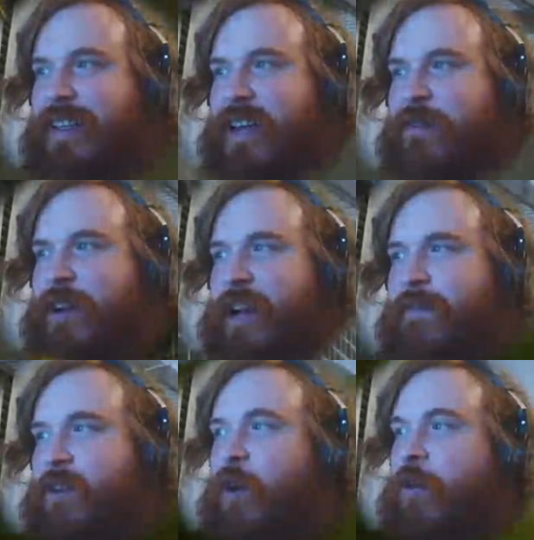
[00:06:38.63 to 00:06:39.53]
forget I have
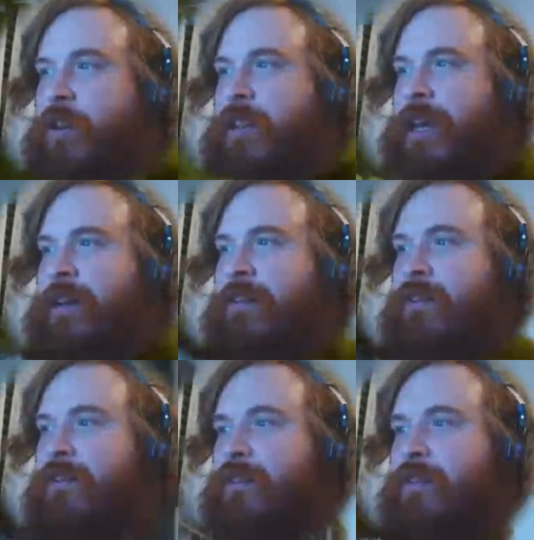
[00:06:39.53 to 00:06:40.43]
to hold it down
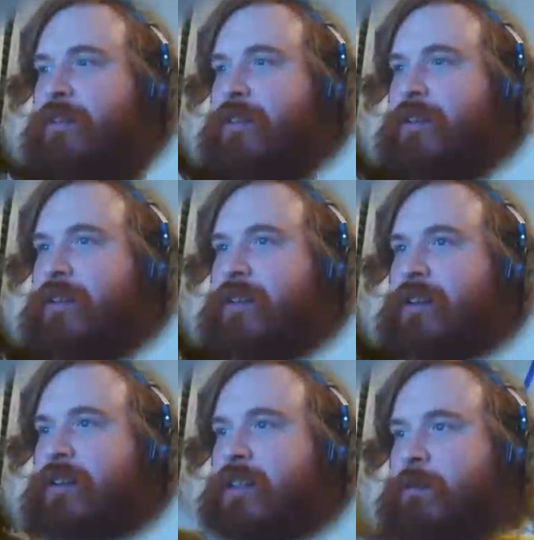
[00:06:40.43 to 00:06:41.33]

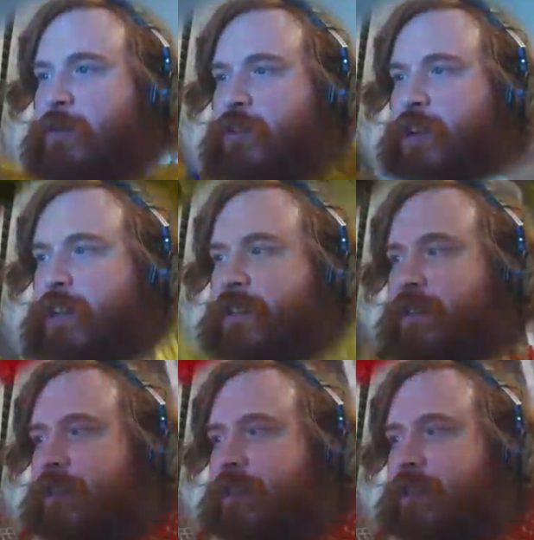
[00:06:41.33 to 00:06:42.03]
to progress.